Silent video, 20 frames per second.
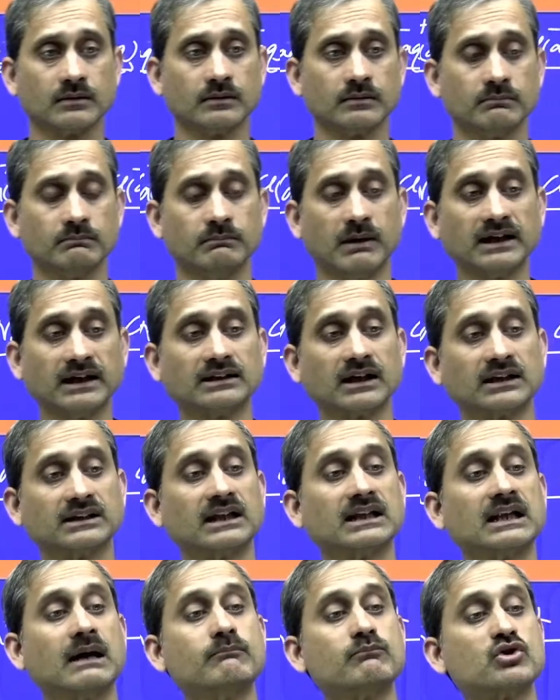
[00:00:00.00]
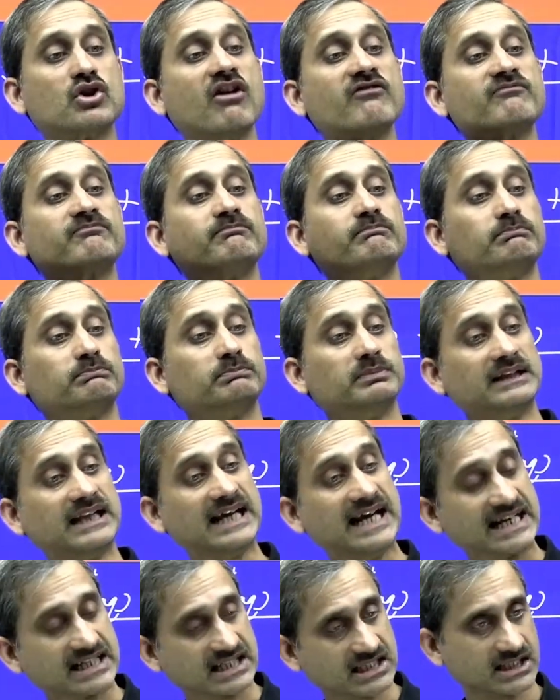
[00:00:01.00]
but the number of
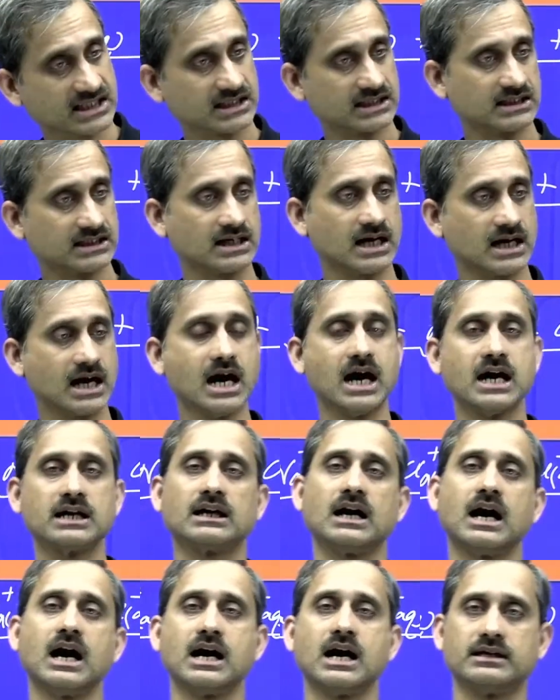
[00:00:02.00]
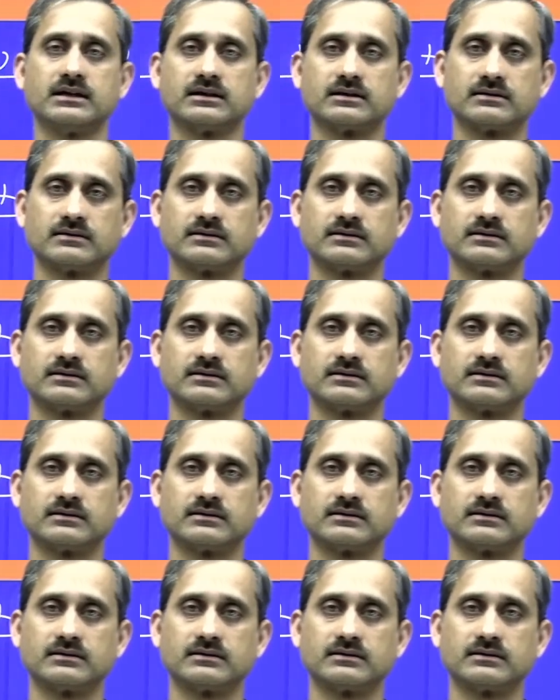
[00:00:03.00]
plates are higher.